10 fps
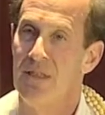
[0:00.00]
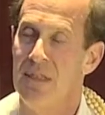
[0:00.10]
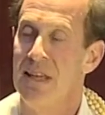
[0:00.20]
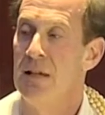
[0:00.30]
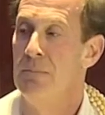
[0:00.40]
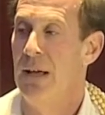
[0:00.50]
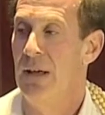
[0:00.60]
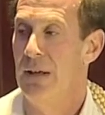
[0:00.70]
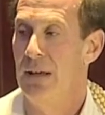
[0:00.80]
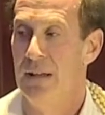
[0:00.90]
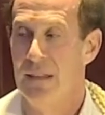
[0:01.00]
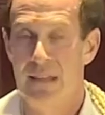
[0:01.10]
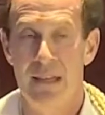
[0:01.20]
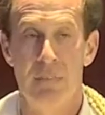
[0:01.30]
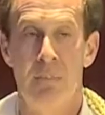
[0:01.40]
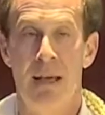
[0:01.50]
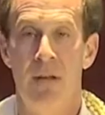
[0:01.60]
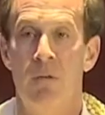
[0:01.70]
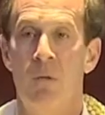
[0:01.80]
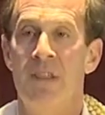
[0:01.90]
Think about it. Think
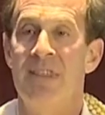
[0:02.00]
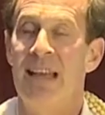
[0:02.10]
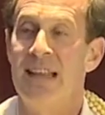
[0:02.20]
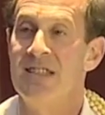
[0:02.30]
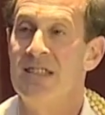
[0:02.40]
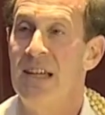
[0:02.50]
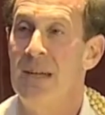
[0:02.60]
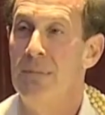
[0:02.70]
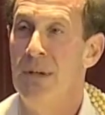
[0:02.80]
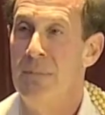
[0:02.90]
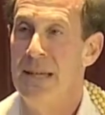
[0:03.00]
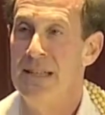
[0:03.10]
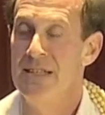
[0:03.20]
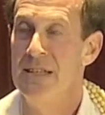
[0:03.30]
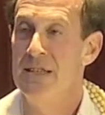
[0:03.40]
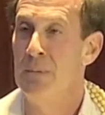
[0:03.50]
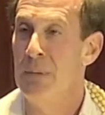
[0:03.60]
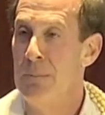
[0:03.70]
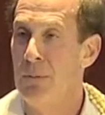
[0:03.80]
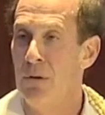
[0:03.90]
about what that statement means. These are
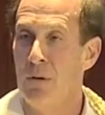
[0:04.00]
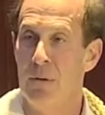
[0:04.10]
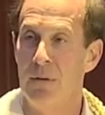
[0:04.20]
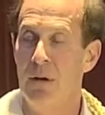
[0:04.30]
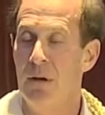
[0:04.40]
people who are